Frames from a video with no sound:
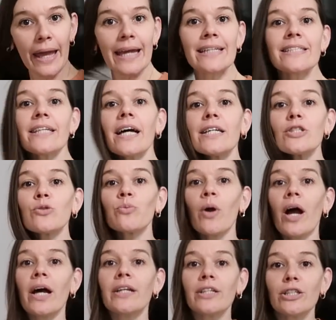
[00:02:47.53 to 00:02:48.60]
It does
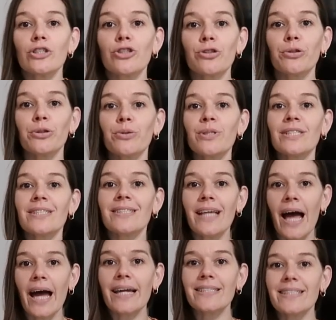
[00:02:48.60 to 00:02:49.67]
run true to
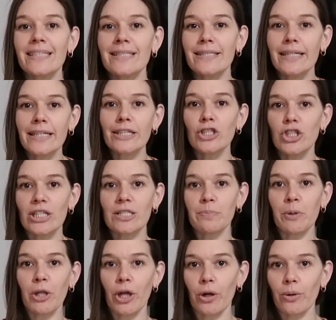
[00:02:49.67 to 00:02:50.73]
size. It's sitting
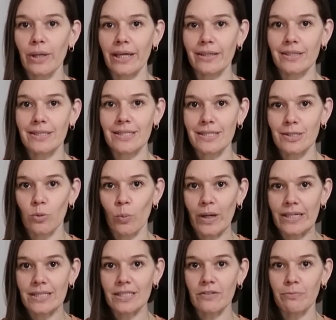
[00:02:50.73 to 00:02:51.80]
just below, like this is the
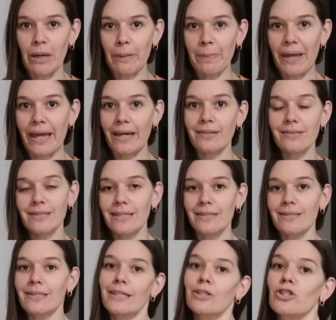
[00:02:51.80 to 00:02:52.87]
waist of my pants.
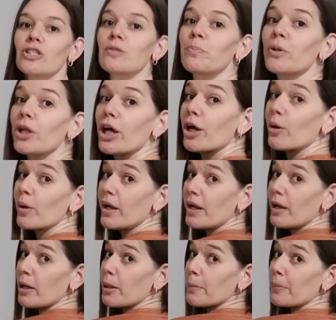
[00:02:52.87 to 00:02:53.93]
It's sitting just below.
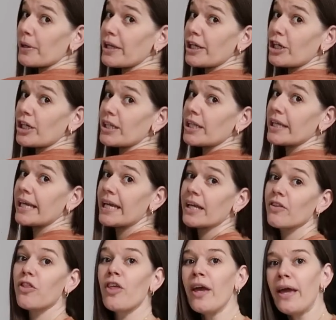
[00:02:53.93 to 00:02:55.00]
Pretty good
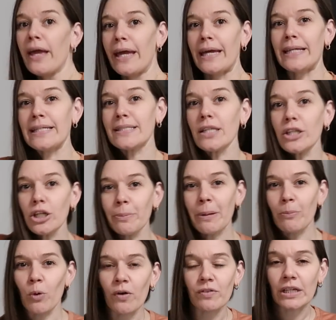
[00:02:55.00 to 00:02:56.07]
length. It is a little
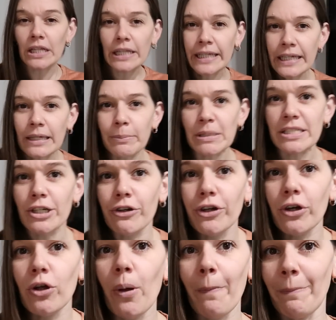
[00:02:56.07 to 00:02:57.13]
bit more of the clingy
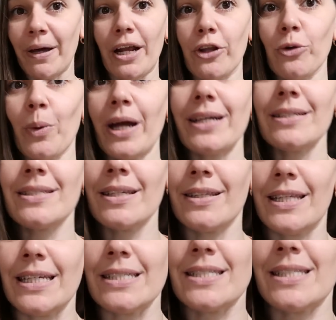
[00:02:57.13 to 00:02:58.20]
material, but otherwise
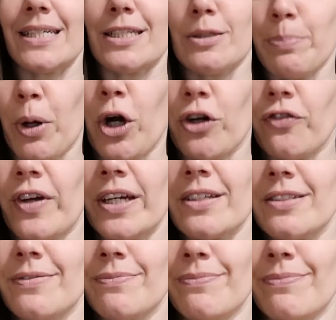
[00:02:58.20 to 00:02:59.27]
this is
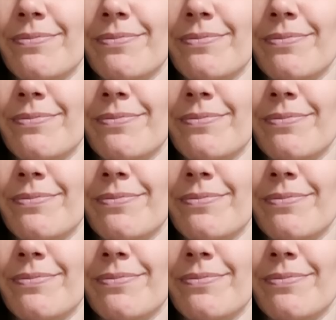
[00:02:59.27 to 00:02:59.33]
perfect.